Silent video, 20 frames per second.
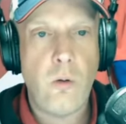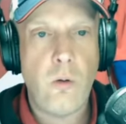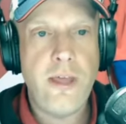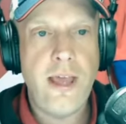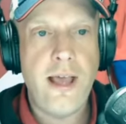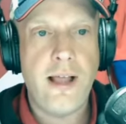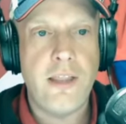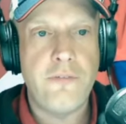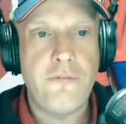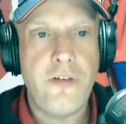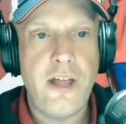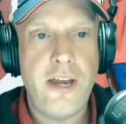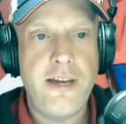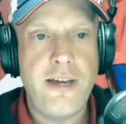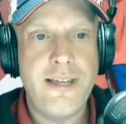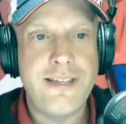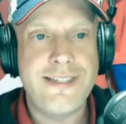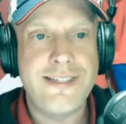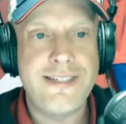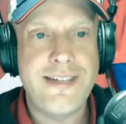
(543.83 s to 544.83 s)
only
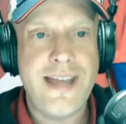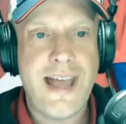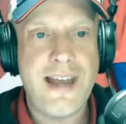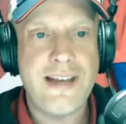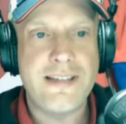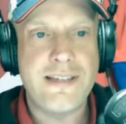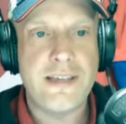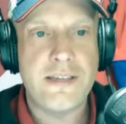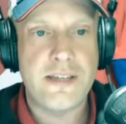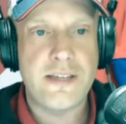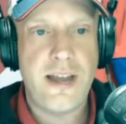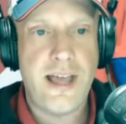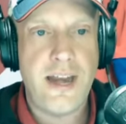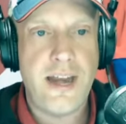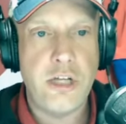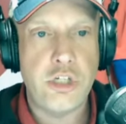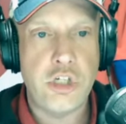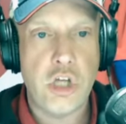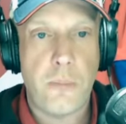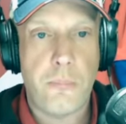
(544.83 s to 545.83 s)
elevated his status as an
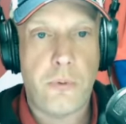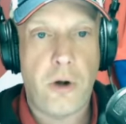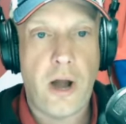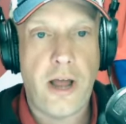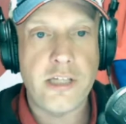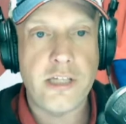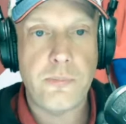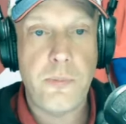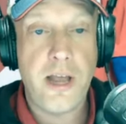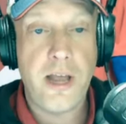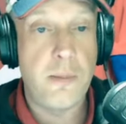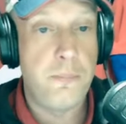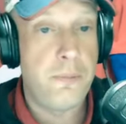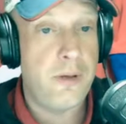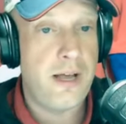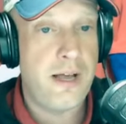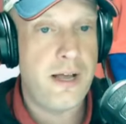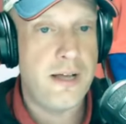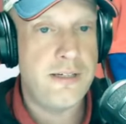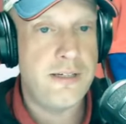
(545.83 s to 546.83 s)
NHL prospect,
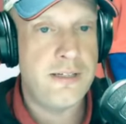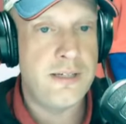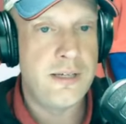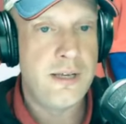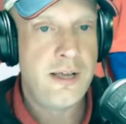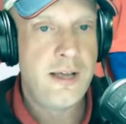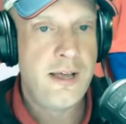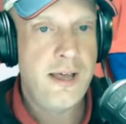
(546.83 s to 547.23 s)
but